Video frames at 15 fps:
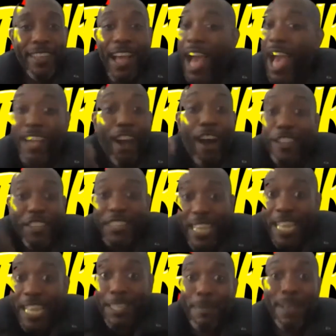I can't just
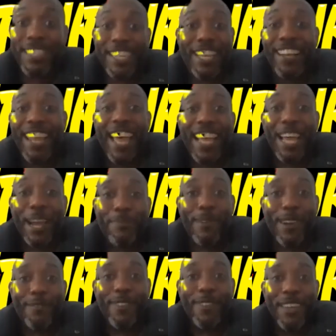get to Masicka like that,
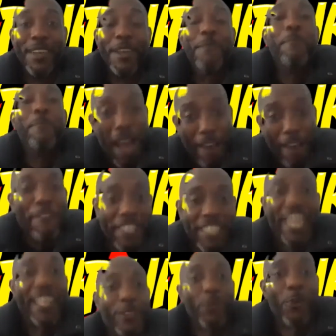bro. Martha
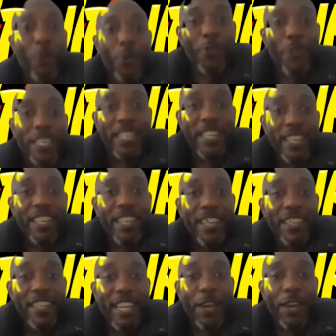chat to Corey.
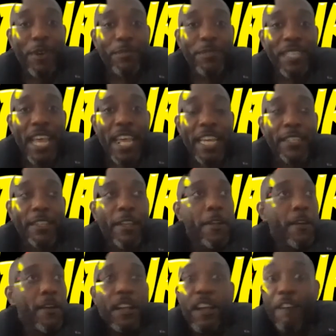You get what I'm saying?
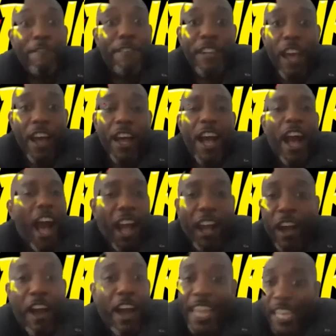Govana, I
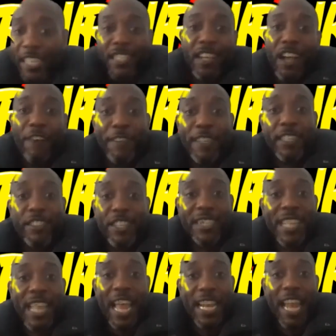can't get to Govana just
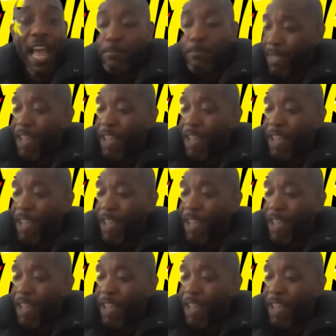like that.